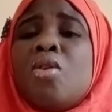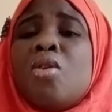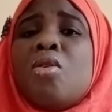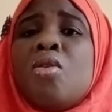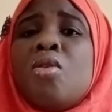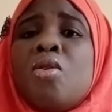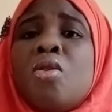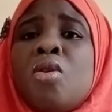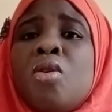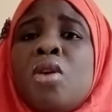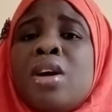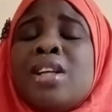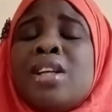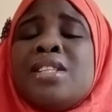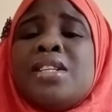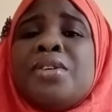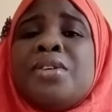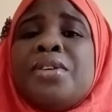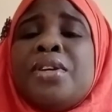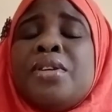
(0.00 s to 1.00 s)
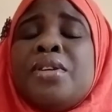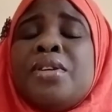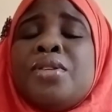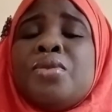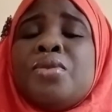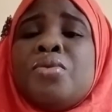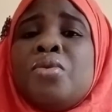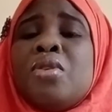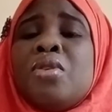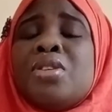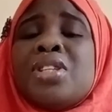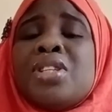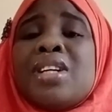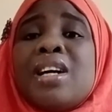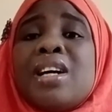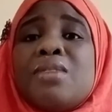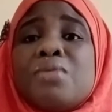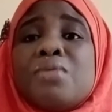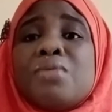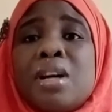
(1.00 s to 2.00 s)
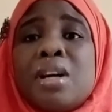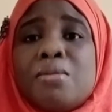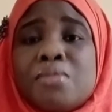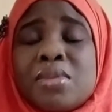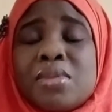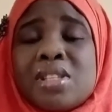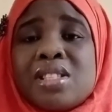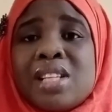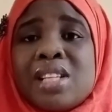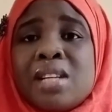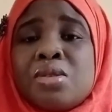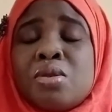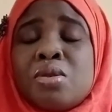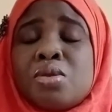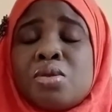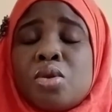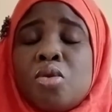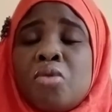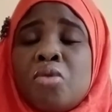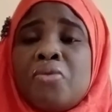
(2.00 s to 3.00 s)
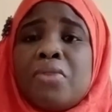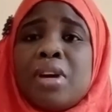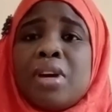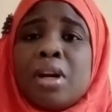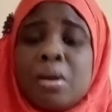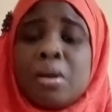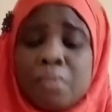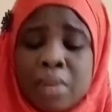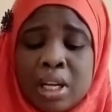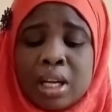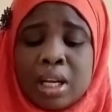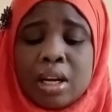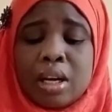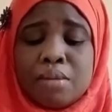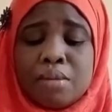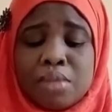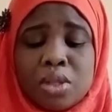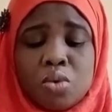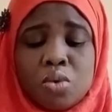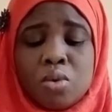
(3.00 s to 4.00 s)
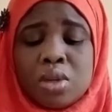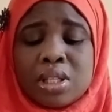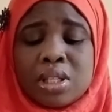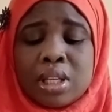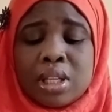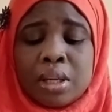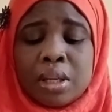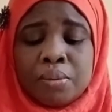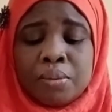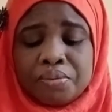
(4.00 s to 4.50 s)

or the radiological status of the water.